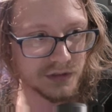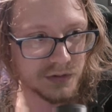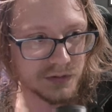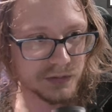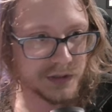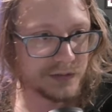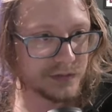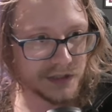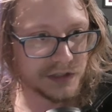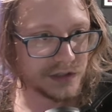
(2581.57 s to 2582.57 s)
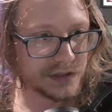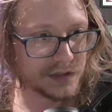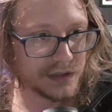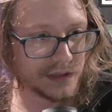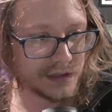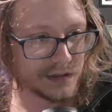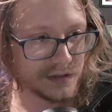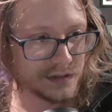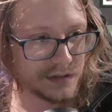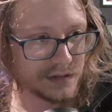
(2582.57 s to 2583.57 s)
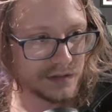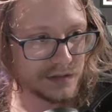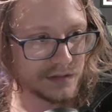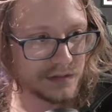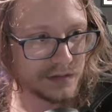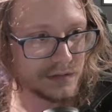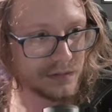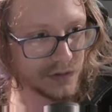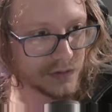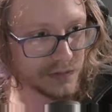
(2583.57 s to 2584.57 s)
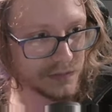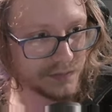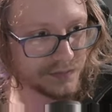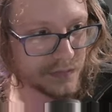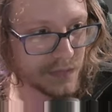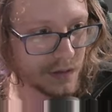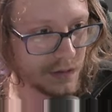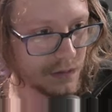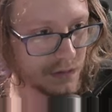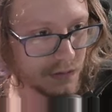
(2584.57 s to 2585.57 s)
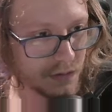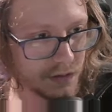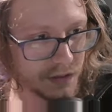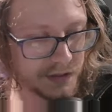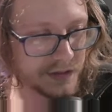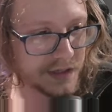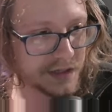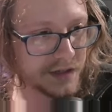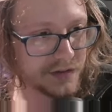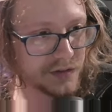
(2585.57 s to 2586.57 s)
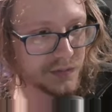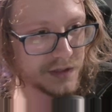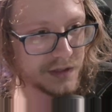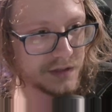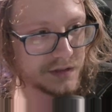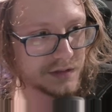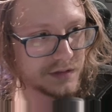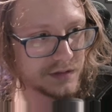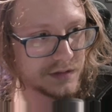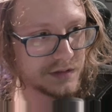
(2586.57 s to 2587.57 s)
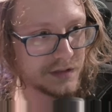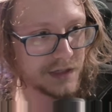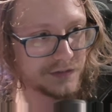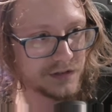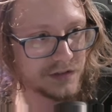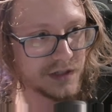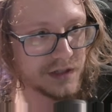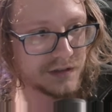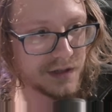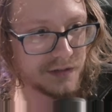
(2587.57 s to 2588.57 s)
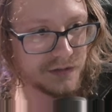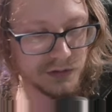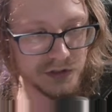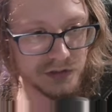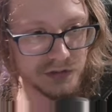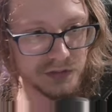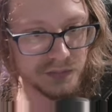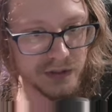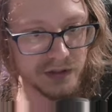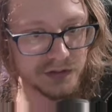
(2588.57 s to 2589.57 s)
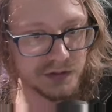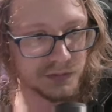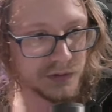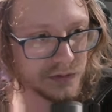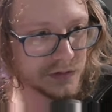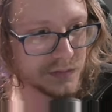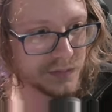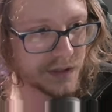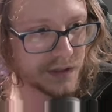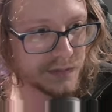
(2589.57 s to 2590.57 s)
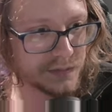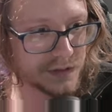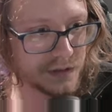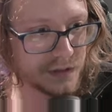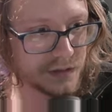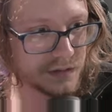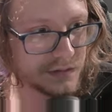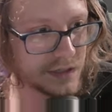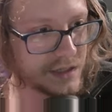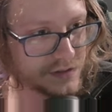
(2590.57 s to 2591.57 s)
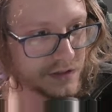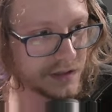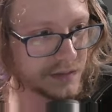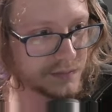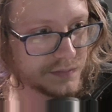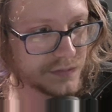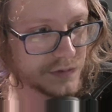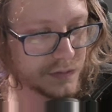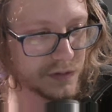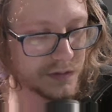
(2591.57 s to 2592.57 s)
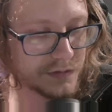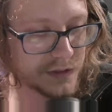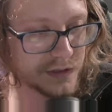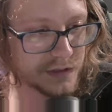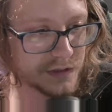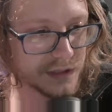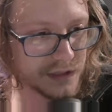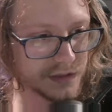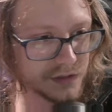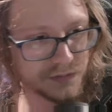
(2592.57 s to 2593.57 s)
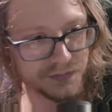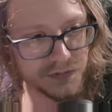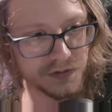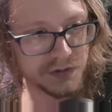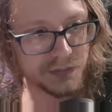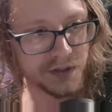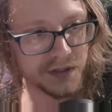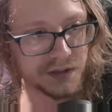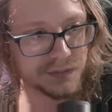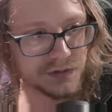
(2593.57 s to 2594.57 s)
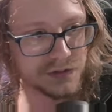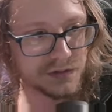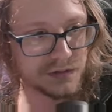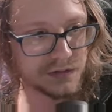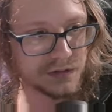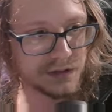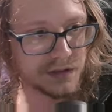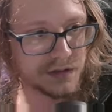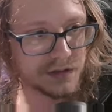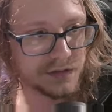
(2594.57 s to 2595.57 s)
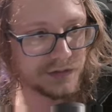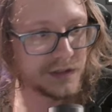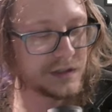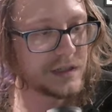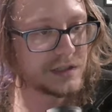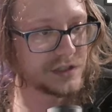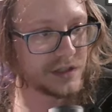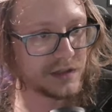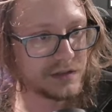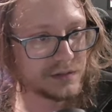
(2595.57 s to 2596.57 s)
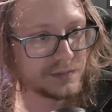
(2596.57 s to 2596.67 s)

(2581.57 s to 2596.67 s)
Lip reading: over. We have reached the root. And in that case, we have to set it to have no children, because the root becomes the last item when we're inverting the lineage. The root becomes the very last child.